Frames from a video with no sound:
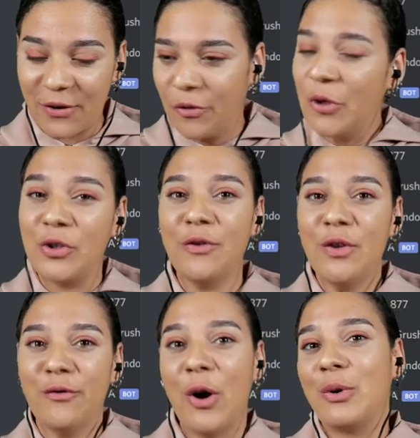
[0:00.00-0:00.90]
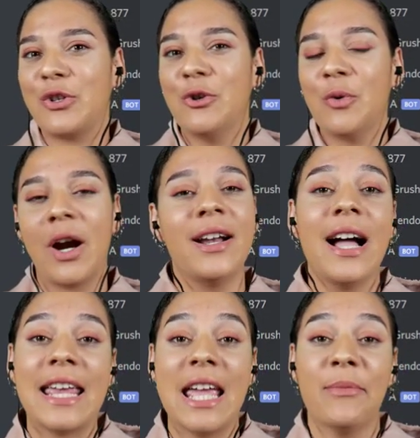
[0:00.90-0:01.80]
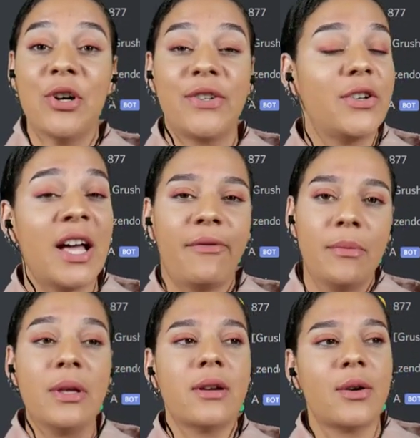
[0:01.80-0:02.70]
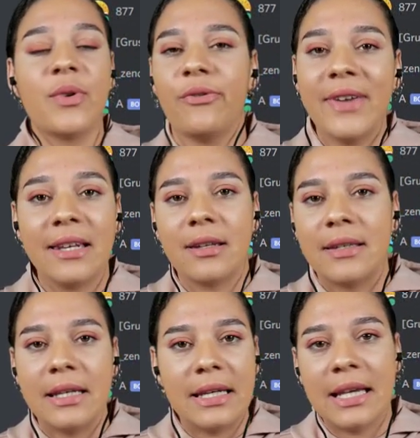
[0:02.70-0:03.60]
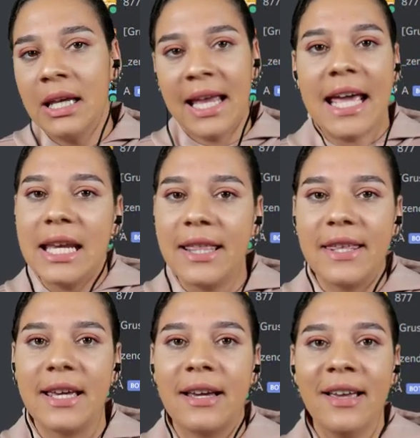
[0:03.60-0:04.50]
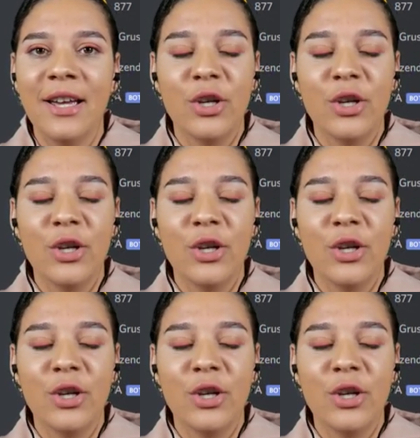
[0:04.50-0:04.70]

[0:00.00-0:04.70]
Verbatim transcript: For those of you folks who are not gamers or not familiar with fantasy anything,